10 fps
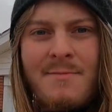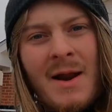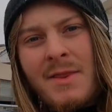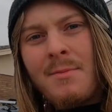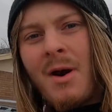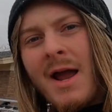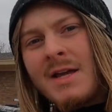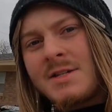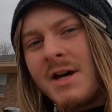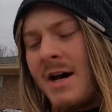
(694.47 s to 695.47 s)
I bet in the
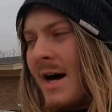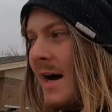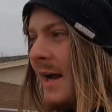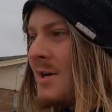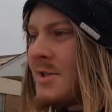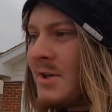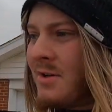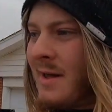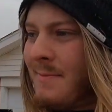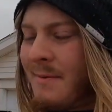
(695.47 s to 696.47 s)
brakes. Uh, here's a
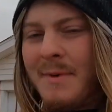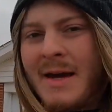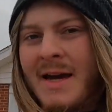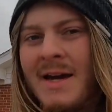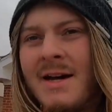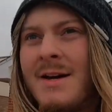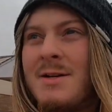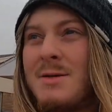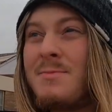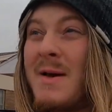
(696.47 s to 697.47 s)
little clip of me
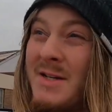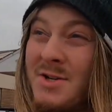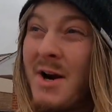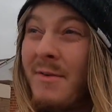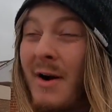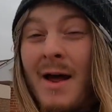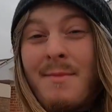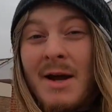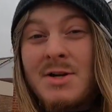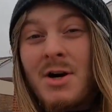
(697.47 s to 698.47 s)
just basically driving
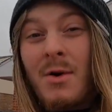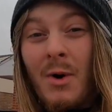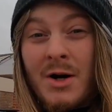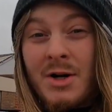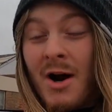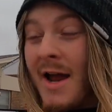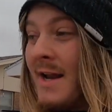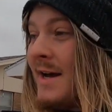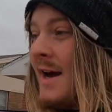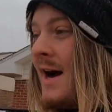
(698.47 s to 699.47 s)
around, making sure it works great.